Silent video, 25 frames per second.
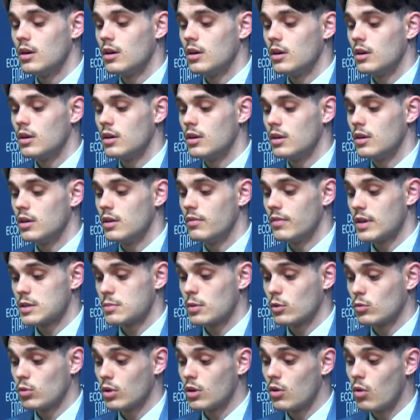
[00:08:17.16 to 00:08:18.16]
investment
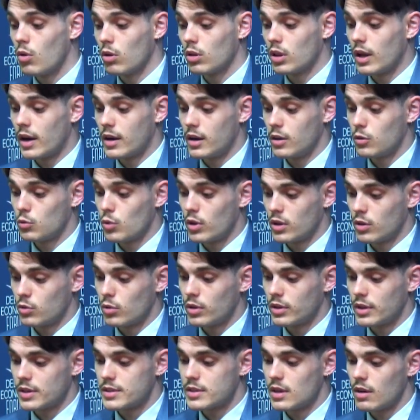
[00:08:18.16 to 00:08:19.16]
will go online in
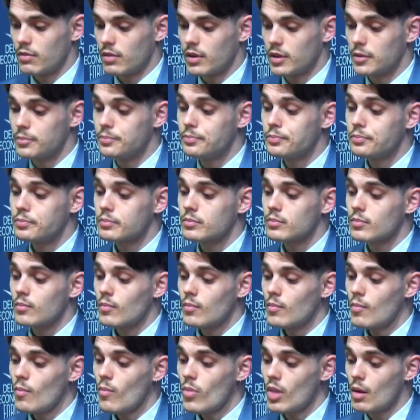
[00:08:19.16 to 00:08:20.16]
2027,
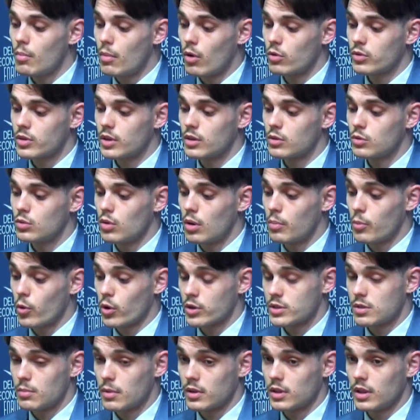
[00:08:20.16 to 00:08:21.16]
amounting to
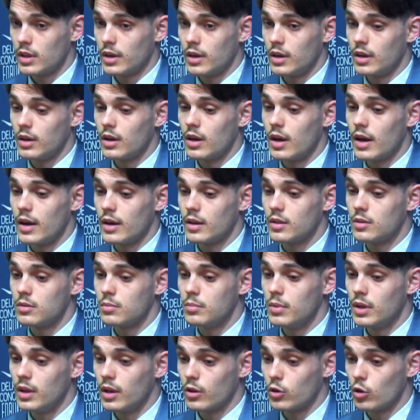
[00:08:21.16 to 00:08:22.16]
approximately 8
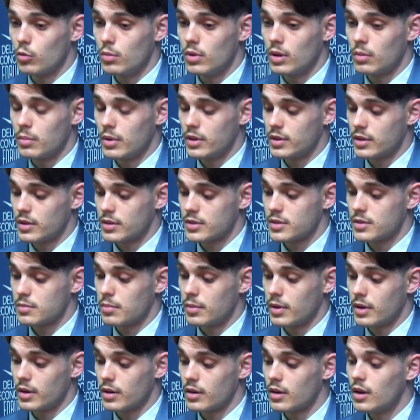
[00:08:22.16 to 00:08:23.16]
billion cubic meters
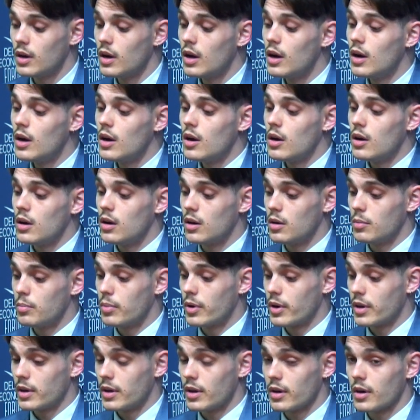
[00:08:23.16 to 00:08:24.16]
per
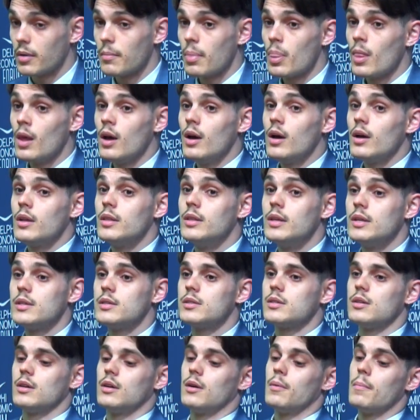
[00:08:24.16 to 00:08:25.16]
year. This,
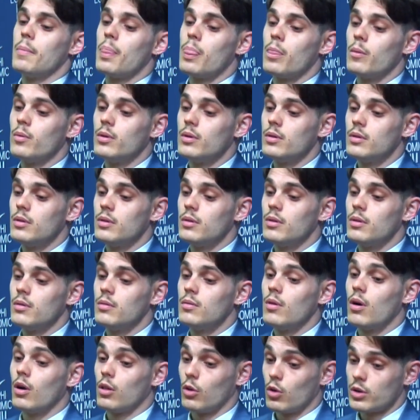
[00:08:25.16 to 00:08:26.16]

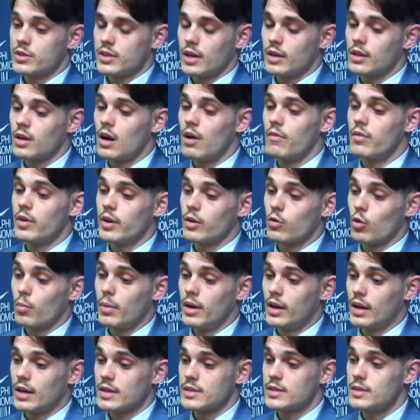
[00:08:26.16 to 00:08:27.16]
alongside covering
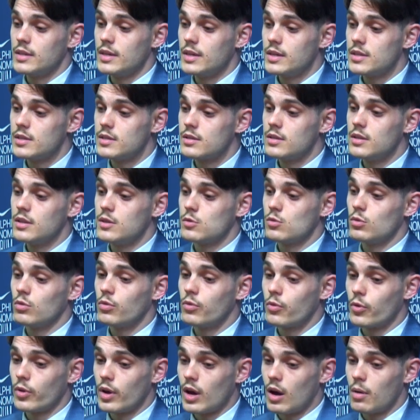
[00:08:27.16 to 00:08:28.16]
Romania's needs, this will free up